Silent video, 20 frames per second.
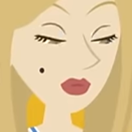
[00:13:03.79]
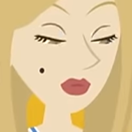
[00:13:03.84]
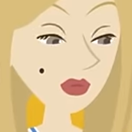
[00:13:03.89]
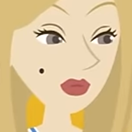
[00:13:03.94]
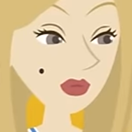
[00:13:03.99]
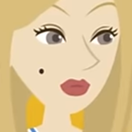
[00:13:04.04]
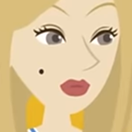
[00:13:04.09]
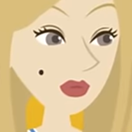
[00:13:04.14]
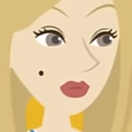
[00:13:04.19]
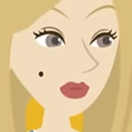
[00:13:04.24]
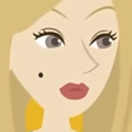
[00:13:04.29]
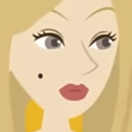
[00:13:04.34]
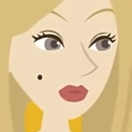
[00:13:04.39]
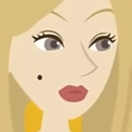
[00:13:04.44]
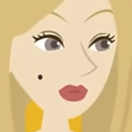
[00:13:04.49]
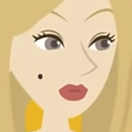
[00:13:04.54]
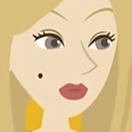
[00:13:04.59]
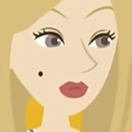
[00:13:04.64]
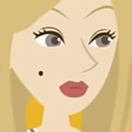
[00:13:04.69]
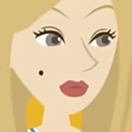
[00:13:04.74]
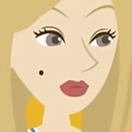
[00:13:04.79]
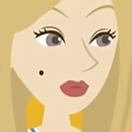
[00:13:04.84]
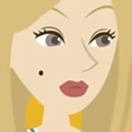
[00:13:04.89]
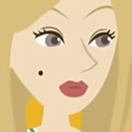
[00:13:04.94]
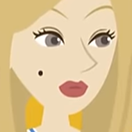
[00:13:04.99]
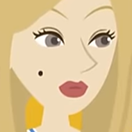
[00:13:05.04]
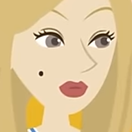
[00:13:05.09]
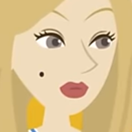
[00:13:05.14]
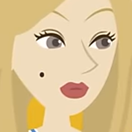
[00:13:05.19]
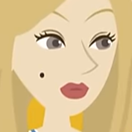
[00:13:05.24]

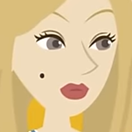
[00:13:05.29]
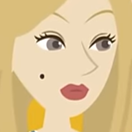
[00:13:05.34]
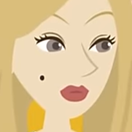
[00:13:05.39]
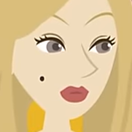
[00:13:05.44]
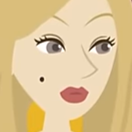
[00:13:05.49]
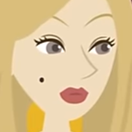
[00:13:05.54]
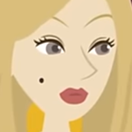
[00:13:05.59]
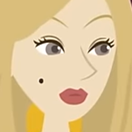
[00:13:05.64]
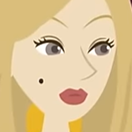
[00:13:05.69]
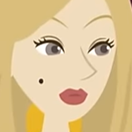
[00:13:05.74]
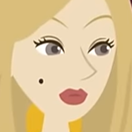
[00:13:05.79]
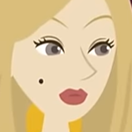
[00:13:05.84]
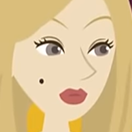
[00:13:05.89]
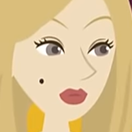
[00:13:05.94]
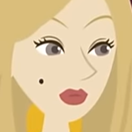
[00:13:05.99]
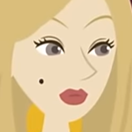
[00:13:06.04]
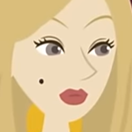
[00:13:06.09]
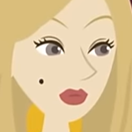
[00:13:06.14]
(silent)